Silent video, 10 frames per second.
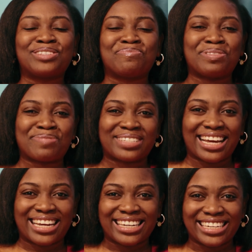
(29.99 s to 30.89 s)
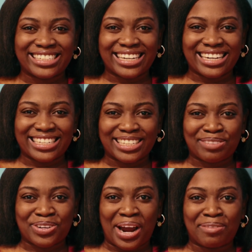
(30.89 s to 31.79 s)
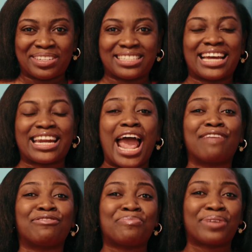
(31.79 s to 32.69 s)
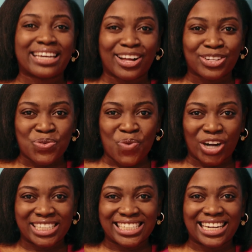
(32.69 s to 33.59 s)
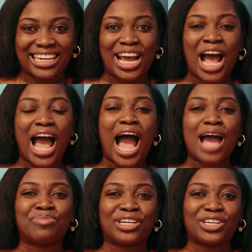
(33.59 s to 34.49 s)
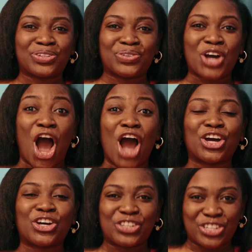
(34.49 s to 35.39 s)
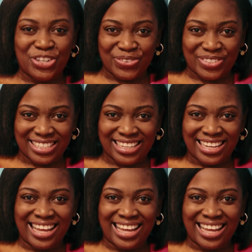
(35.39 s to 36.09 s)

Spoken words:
To Viva's Canadian Journey subscribers and everybody else watching, I bring you good news.